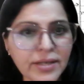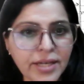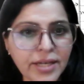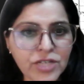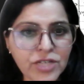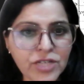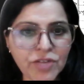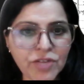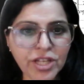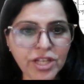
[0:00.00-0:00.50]
is
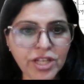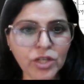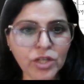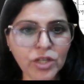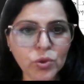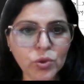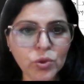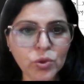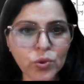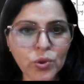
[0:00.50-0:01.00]
very
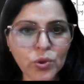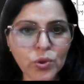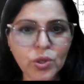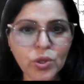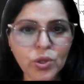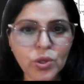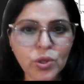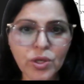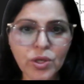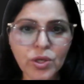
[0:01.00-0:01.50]
low
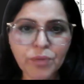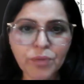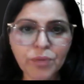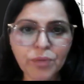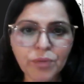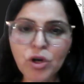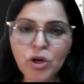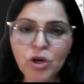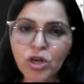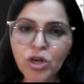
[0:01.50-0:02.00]

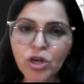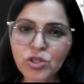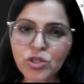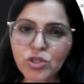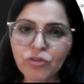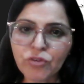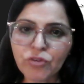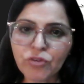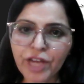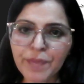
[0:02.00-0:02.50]
because of
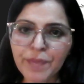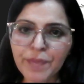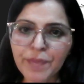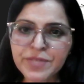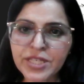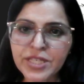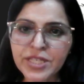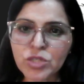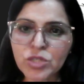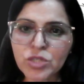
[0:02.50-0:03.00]

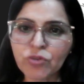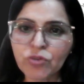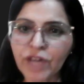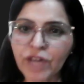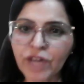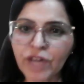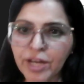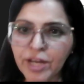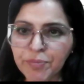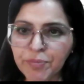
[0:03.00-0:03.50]
absence of
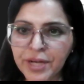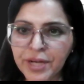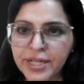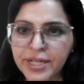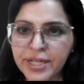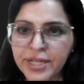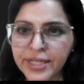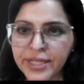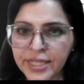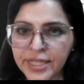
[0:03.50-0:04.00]
unpaired
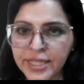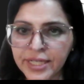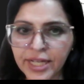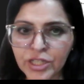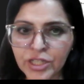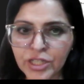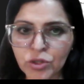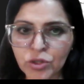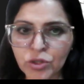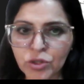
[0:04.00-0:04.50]
d
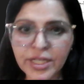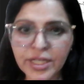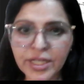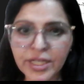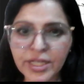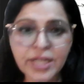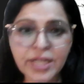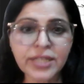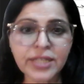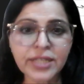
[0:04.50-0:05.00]
electron.
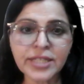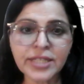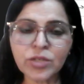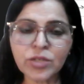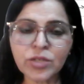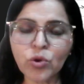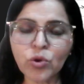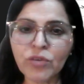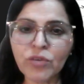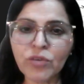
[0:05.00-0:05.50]
Their
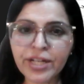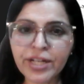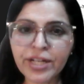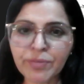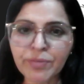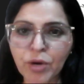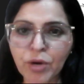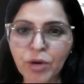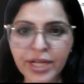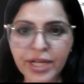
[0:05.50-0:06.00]
covalent
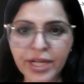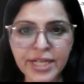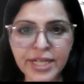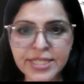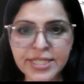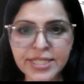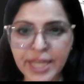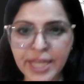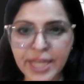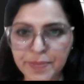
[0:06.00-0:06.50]
bonding is
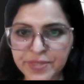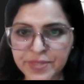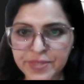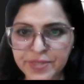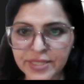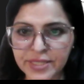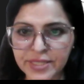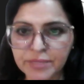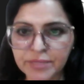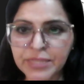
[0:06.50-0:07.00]

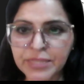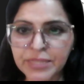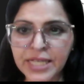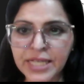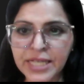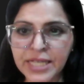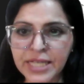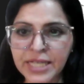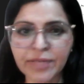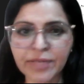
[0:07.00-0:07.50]
absent.
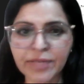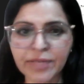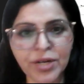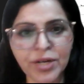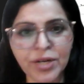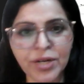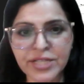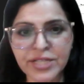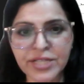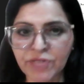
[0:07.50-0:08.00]
Metallic bond
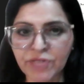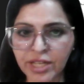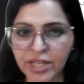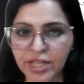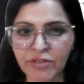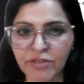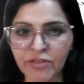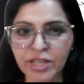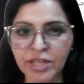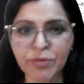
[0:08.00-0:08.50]
is very
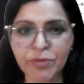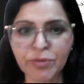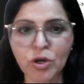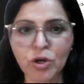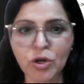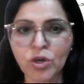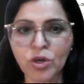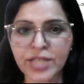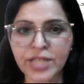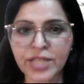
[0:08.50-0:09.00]
weak
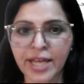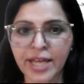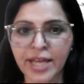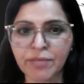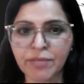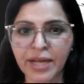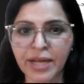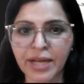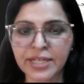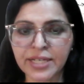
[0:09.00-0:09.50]
because n
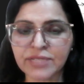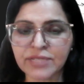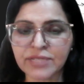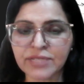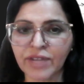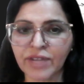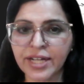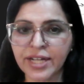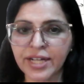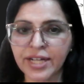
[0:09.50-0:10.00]
minus
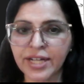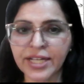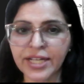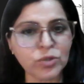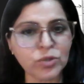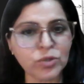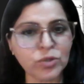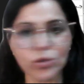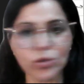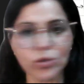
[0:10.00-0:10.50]
1 d
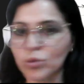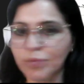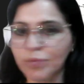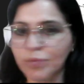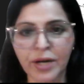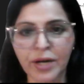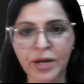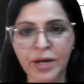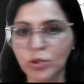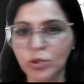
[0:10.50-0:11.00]
electron
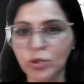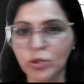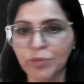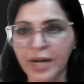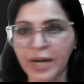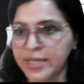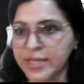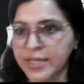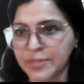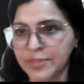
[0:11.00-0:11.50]
don't
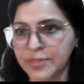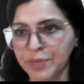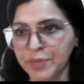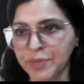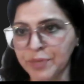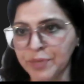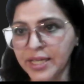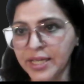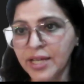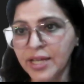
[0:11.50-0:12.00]
participate
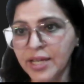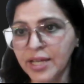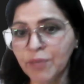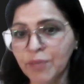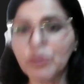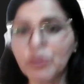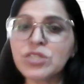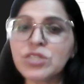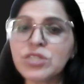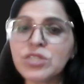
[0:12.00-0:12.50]

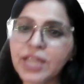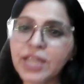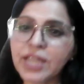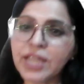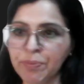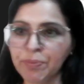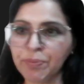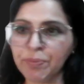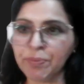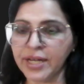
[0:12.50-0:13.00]
because they are
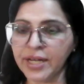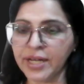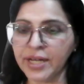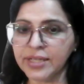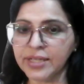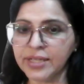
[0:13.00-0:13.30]
paired.